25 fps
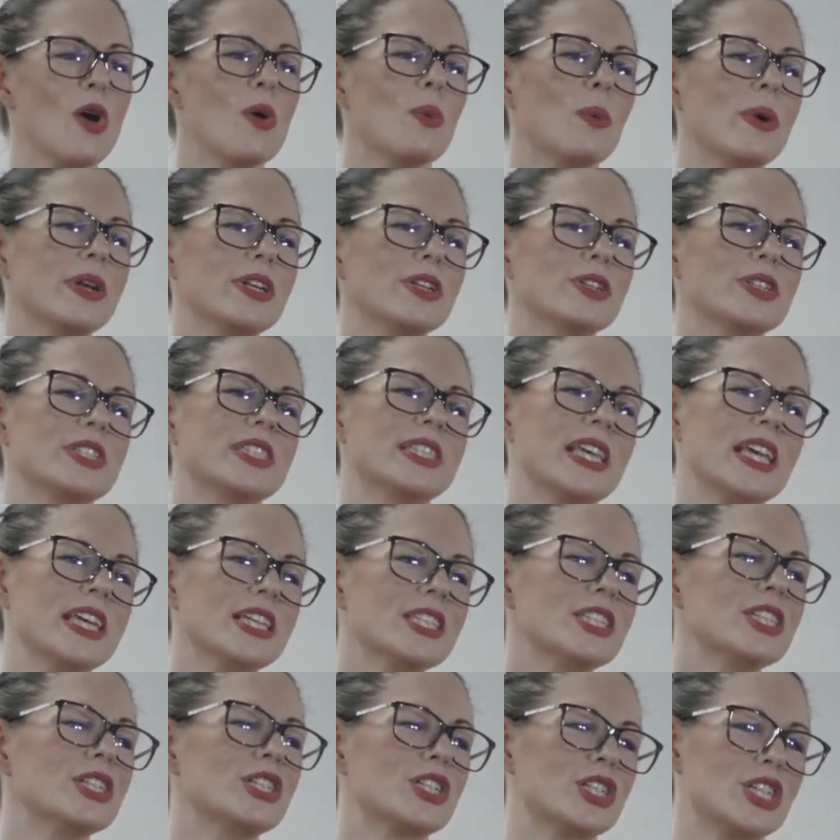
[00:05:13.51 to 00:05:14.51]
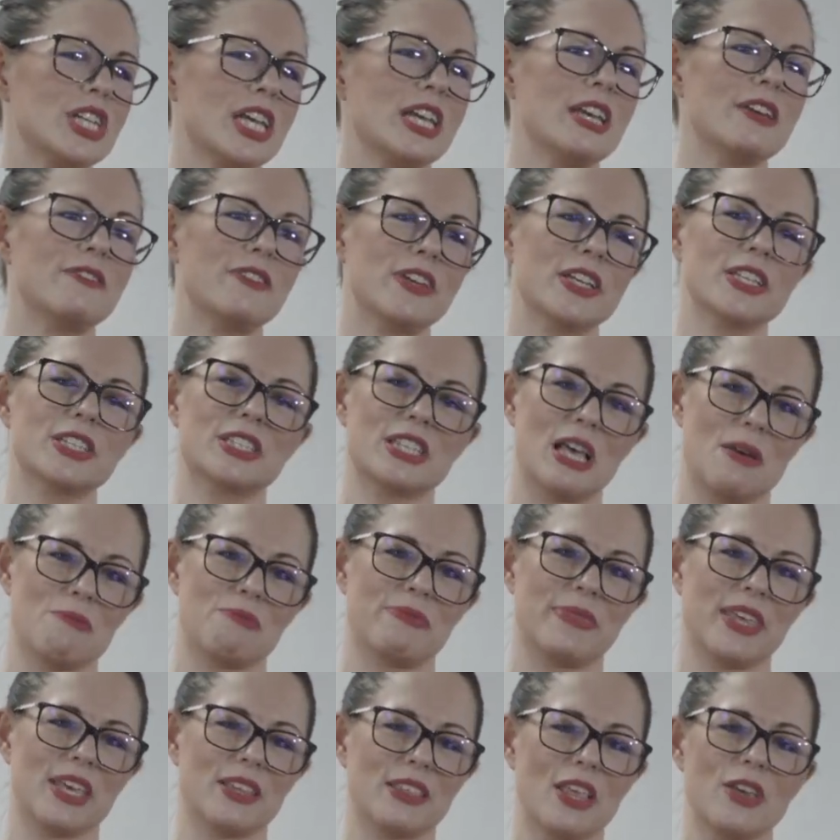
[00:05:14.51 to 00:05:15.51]
when you see us achieving
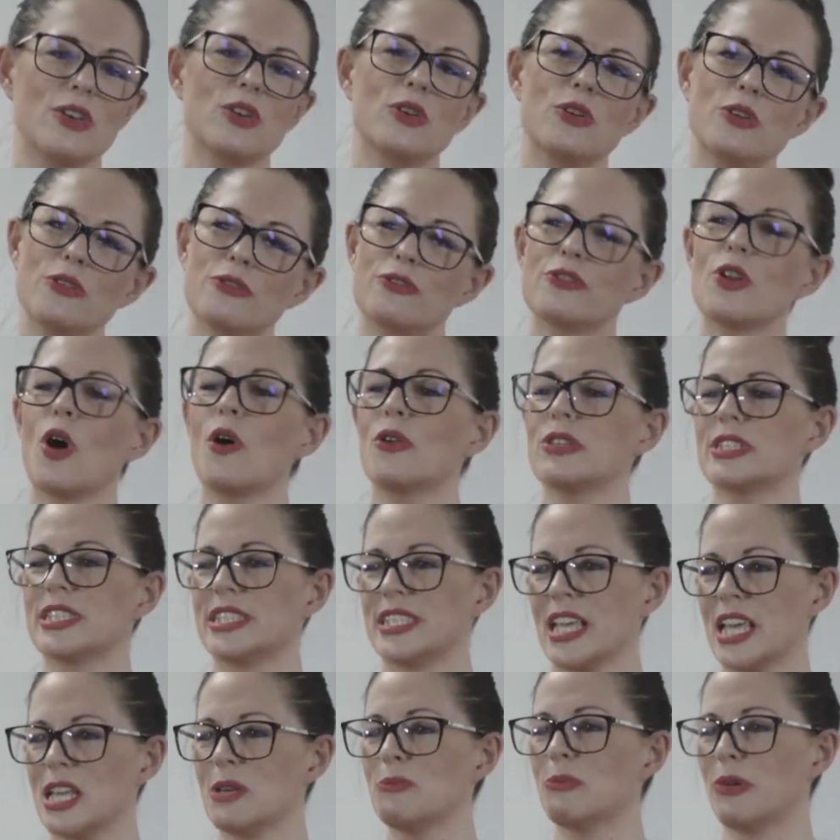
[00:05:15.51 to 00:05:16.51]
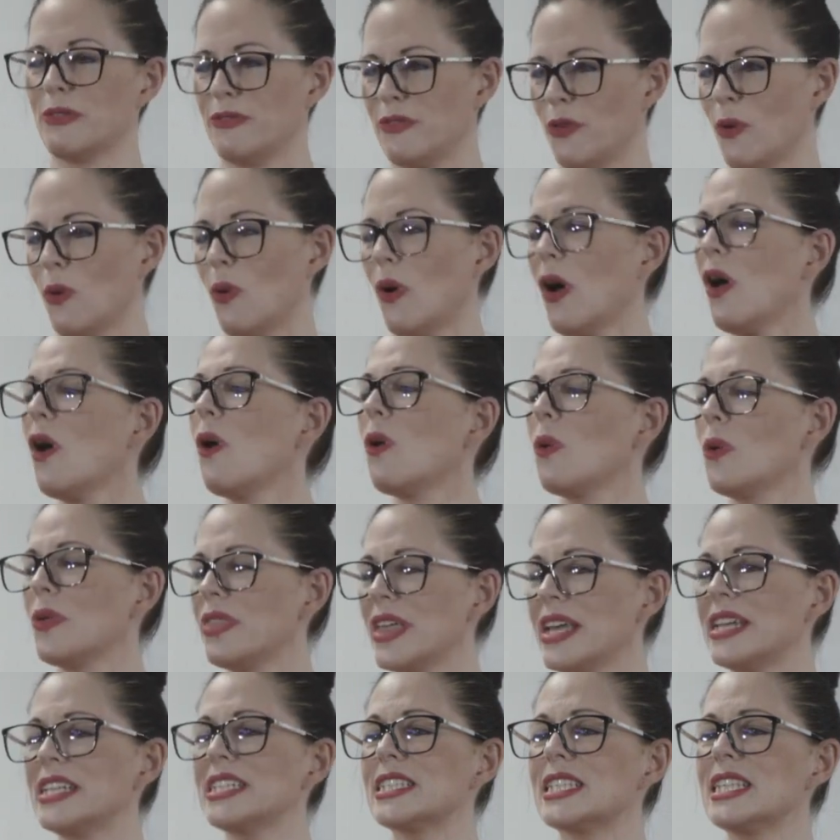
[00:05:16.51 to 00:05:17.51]
something that you've not seen before or
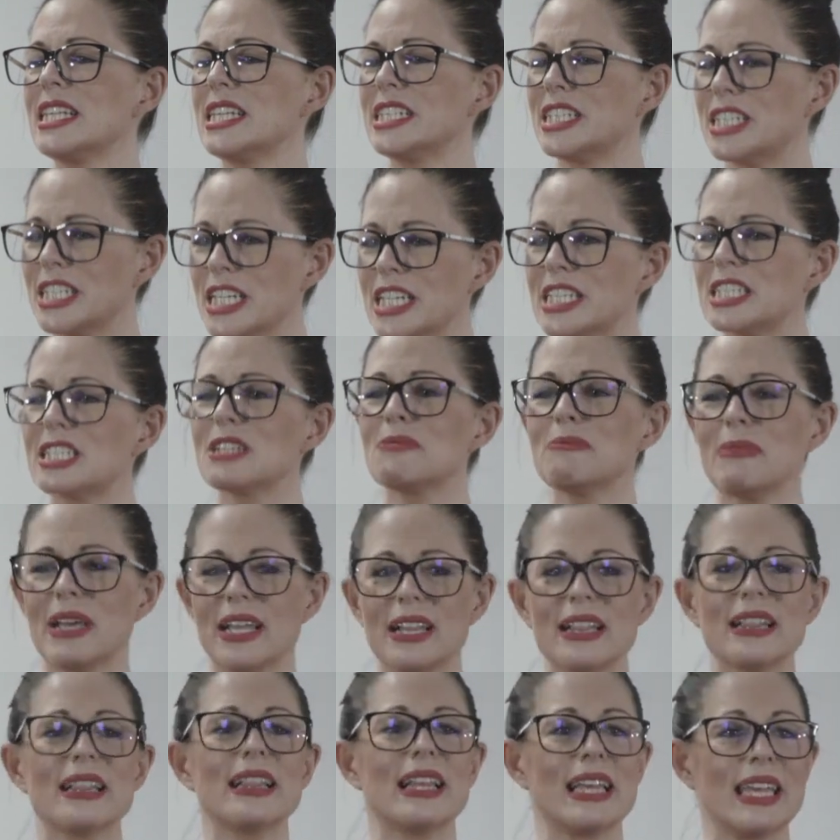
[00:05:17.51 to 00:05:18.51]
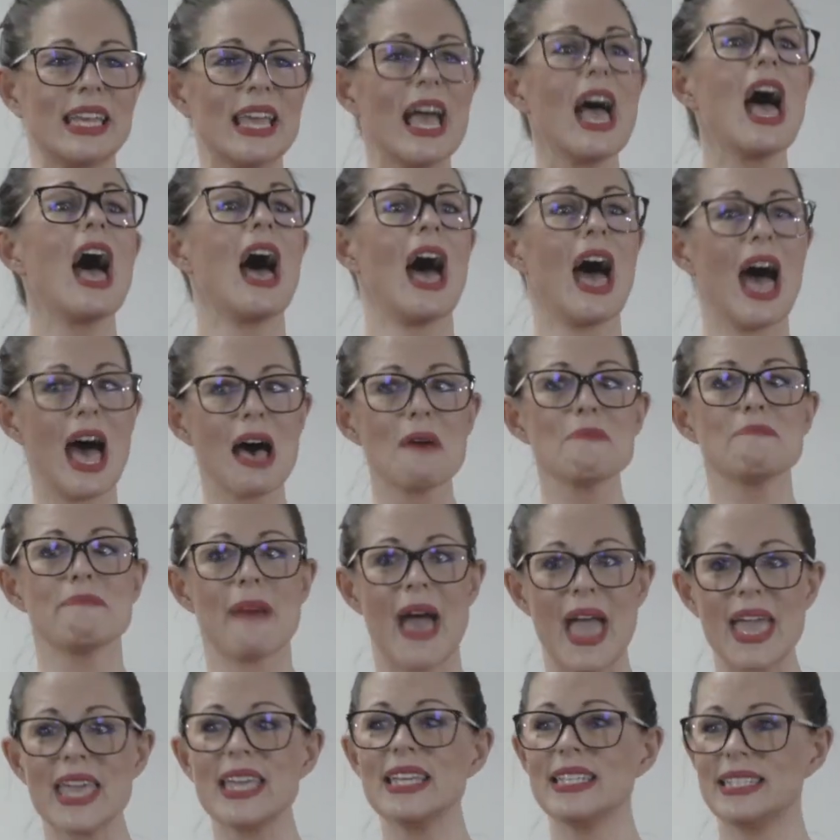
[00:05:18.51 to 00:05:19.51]
that is legitimately
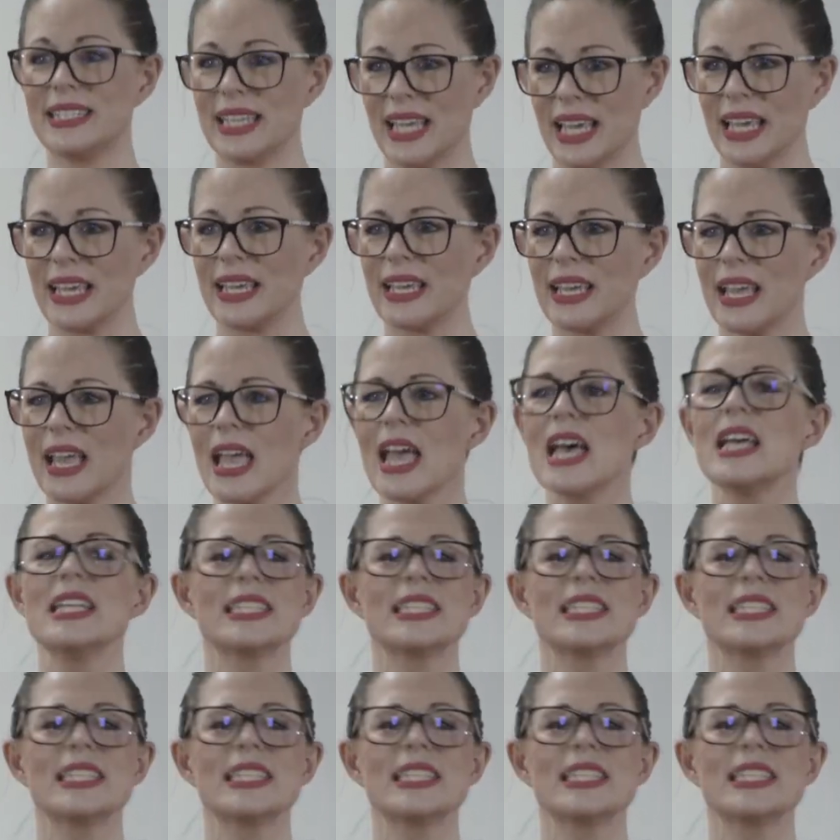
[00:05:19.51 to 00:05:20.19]
amazing,